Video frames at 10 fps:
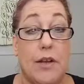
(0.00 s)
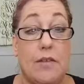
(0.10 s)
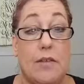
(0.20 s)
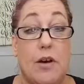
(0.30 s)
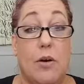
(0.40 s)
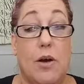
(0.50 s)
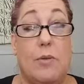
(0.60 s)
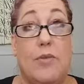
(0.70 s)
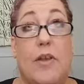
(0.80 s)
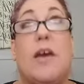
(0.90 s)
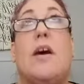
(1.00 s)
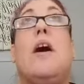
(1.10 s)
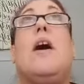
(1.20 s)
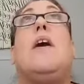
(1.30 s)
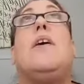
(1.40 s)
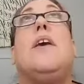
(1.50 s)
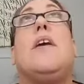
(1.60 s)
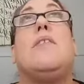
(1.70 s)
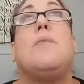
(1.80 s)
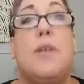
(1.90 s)
And so I was like, oh
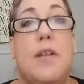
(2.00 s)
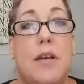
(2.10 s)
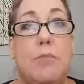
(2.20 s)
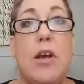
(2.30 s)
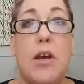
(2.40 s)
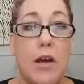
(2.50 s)
yes, redeemed.